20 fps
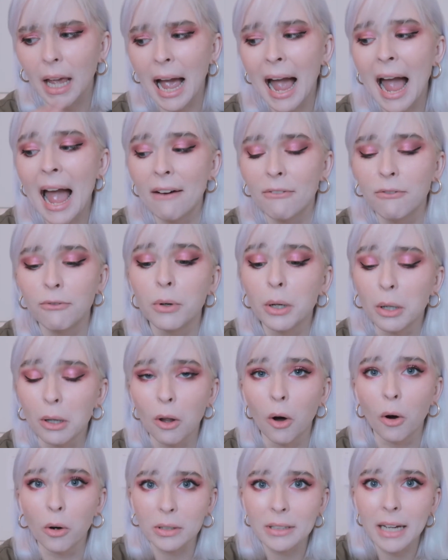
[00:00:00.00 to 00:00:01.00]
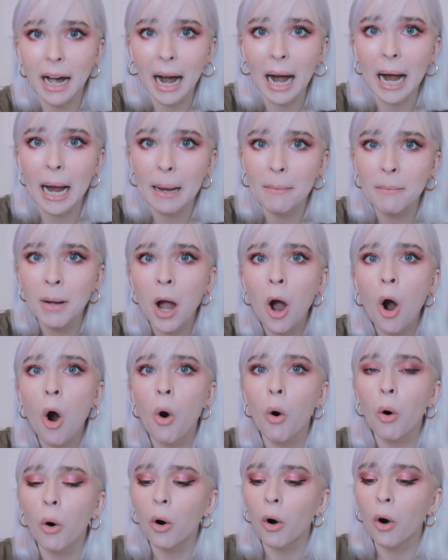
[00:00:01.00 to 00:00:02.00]
I have for a long time,
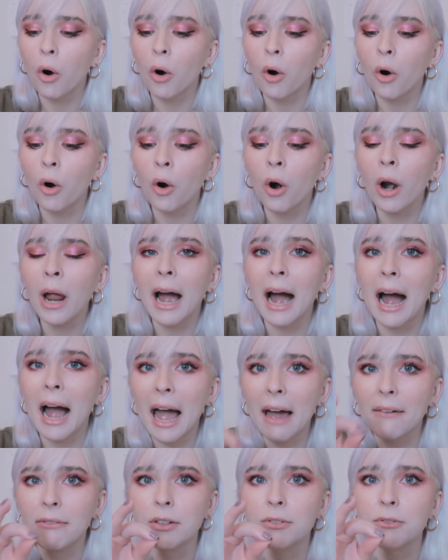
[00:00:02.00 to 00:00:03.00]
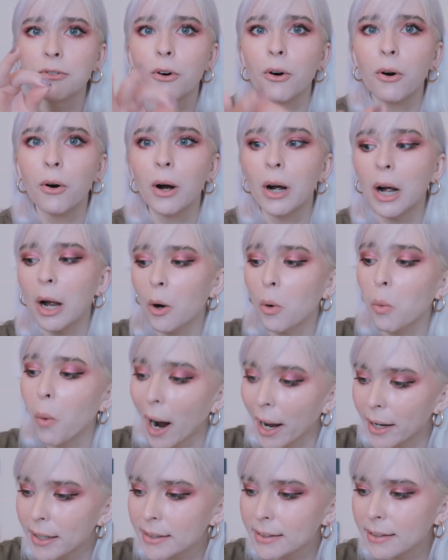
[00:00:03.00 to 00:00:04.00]
or I have it for
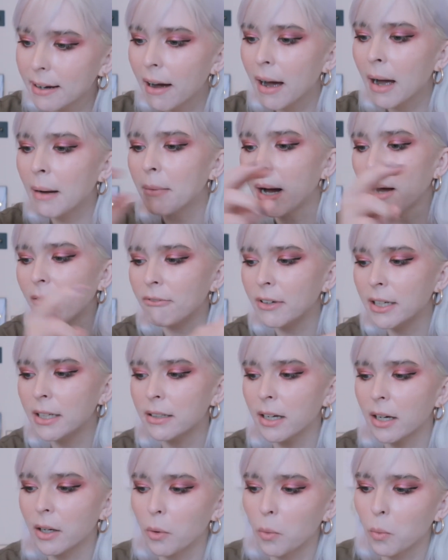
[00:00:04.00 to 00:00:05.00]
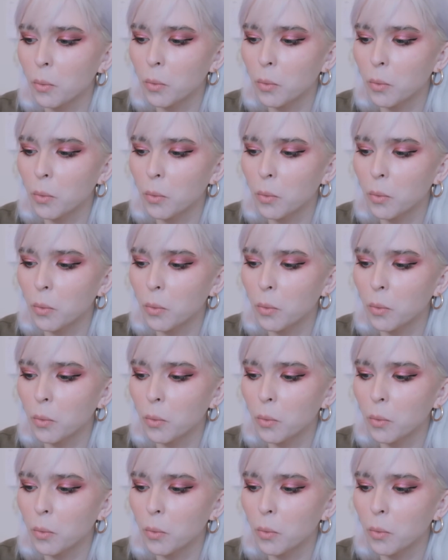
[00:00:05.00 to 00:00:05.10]
quite a time. I think like